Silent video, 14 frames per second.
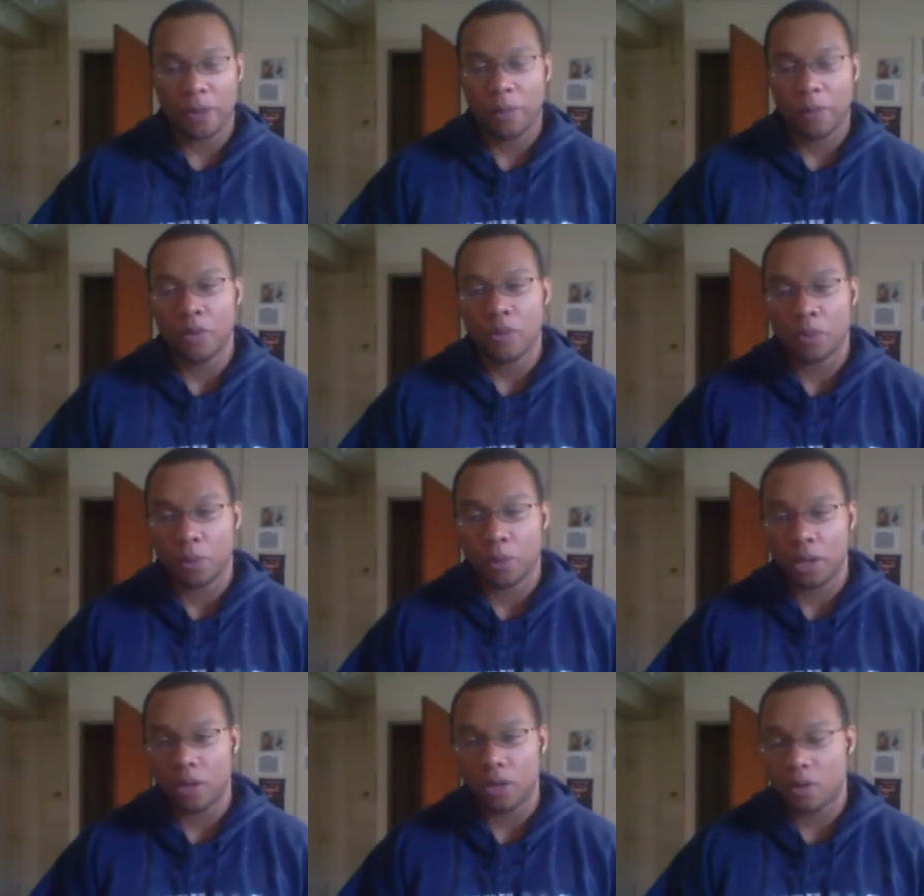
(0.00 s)
But it was
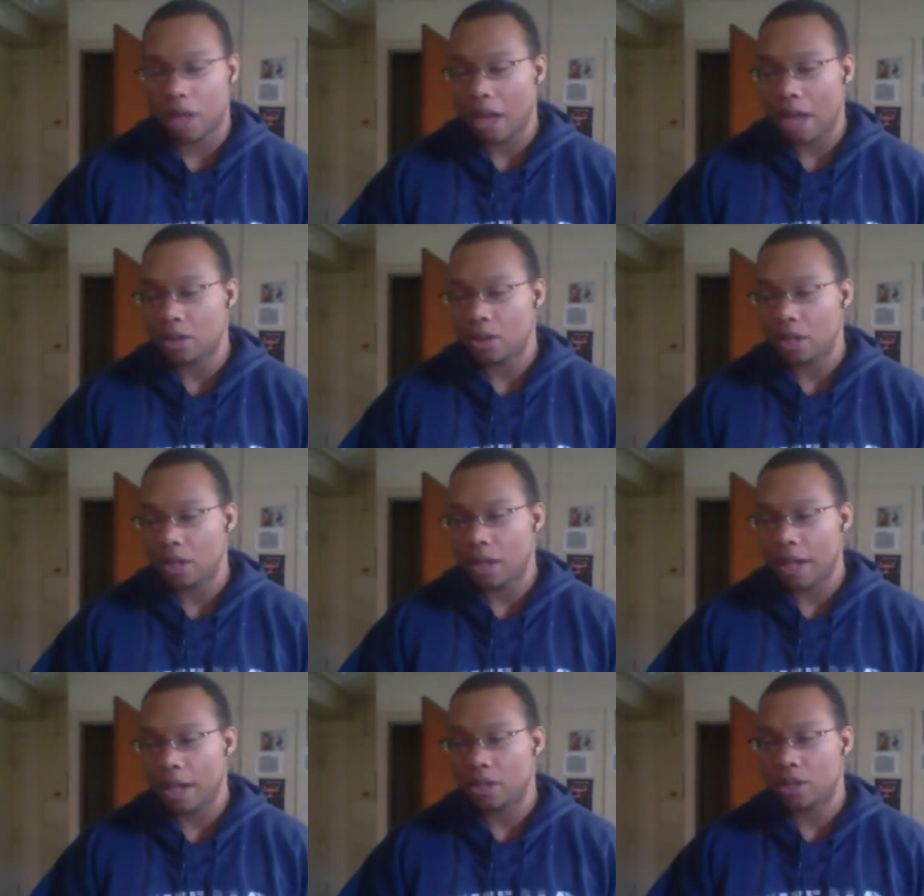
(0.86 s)
pretty cool, actually,
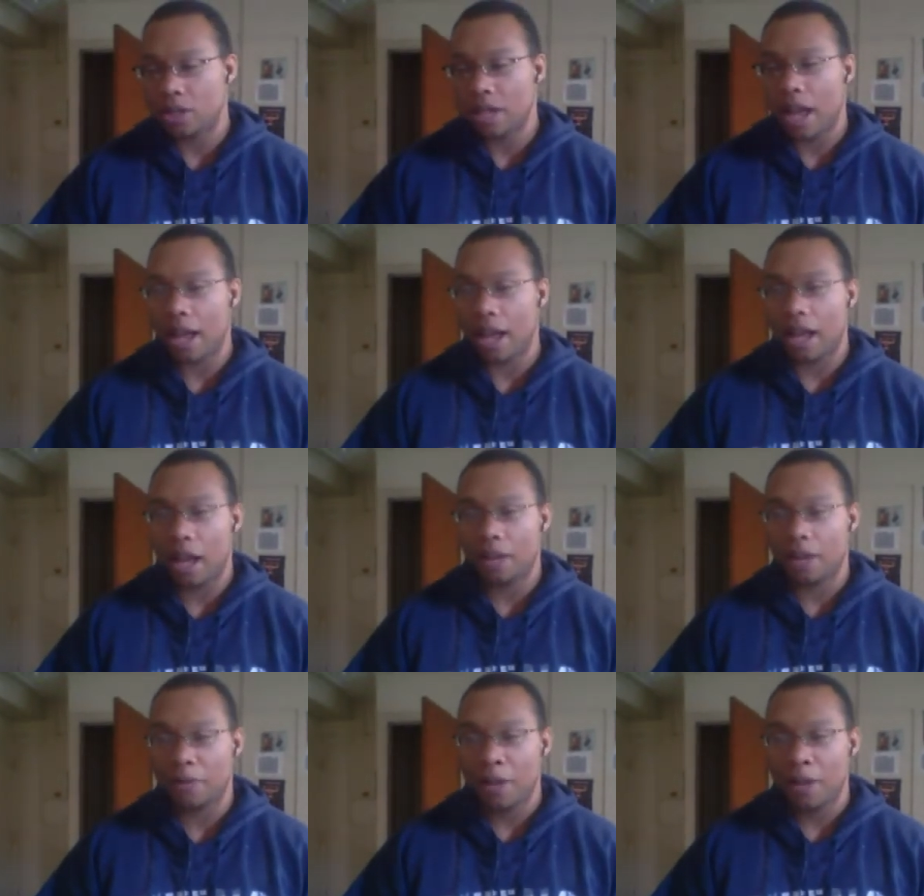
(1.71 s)
like just kind
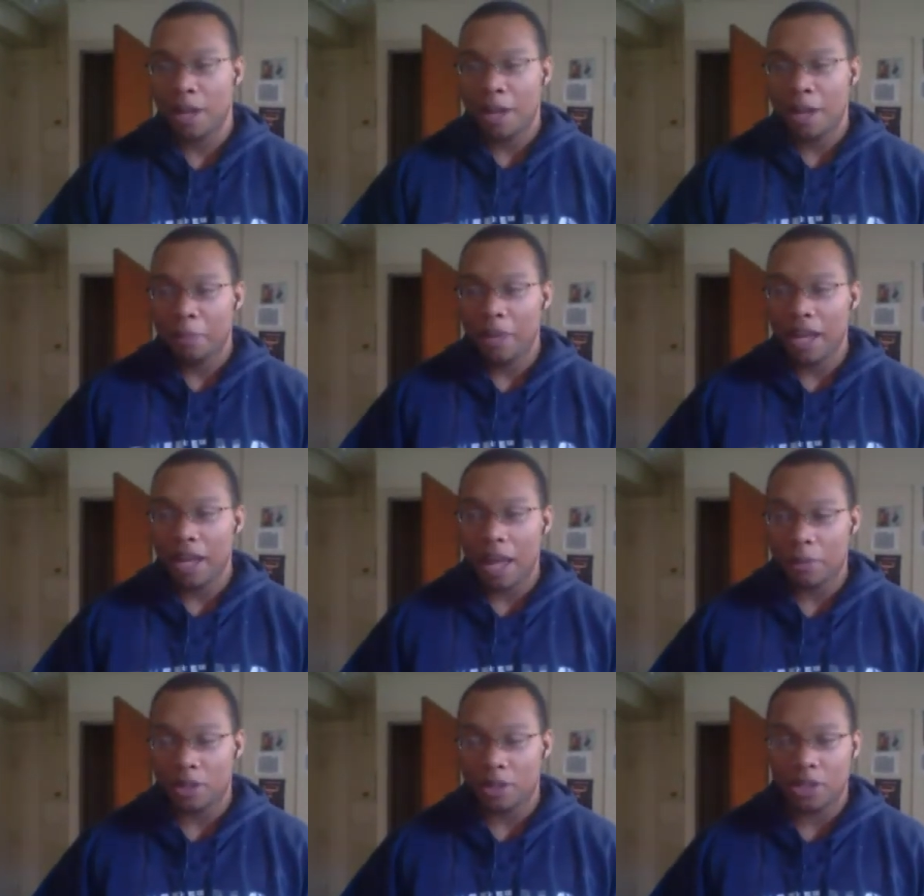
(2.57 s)
of being
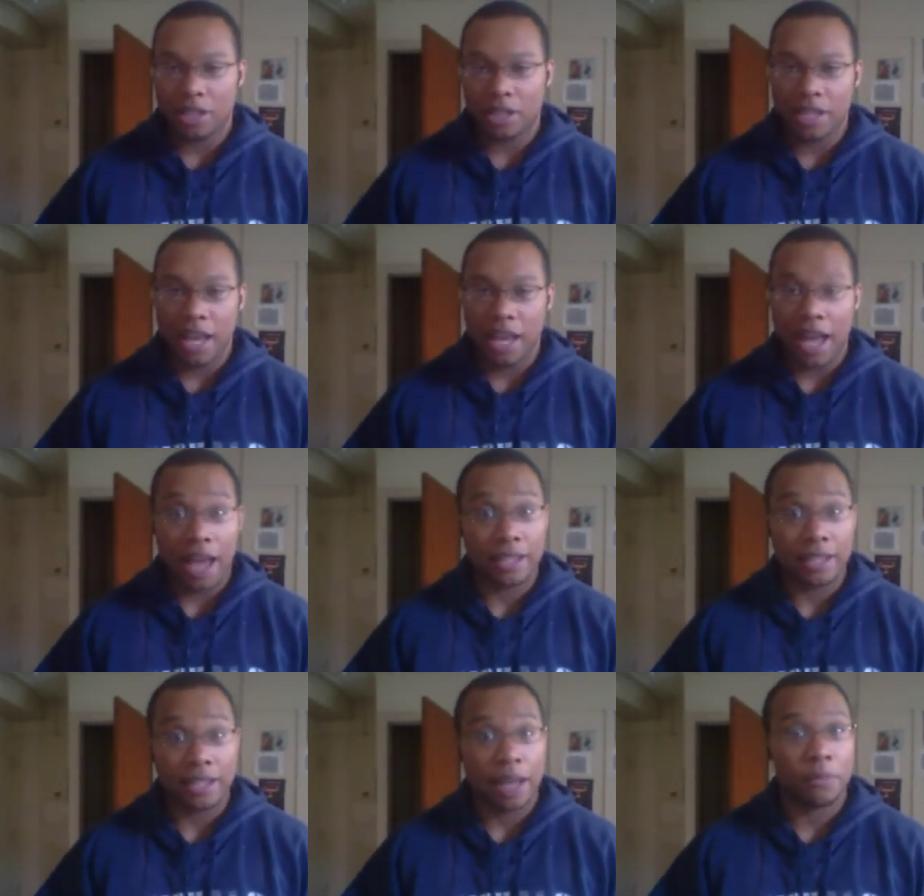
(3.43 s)
able to say I
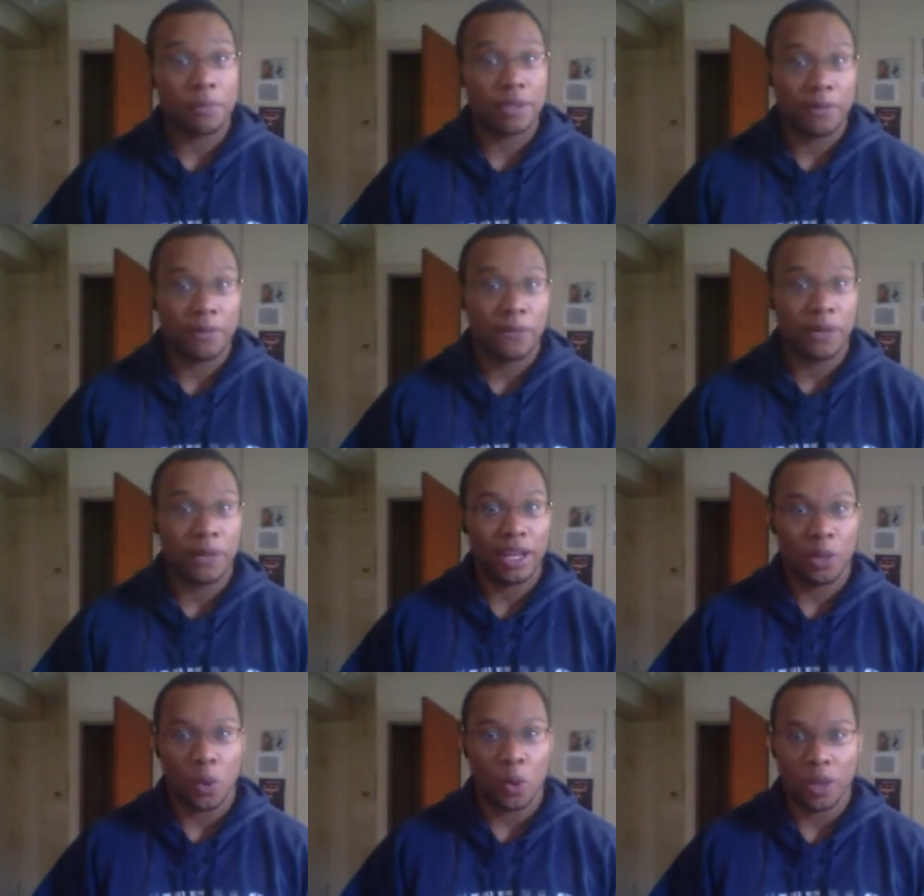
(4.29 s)
stepped foot
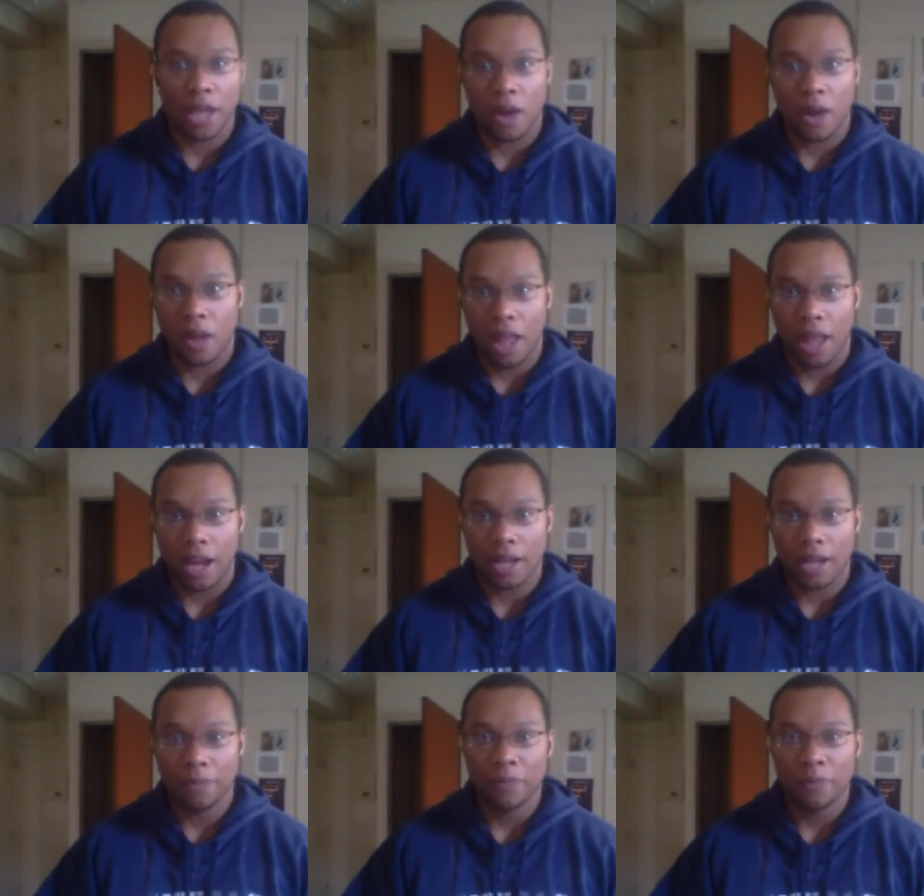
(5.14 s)
in North Carolina,